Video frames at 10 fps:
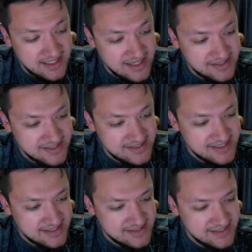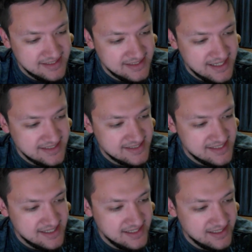get the 6th seed, I'd
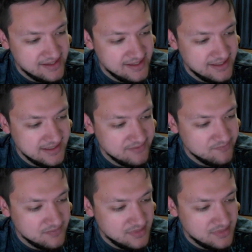say the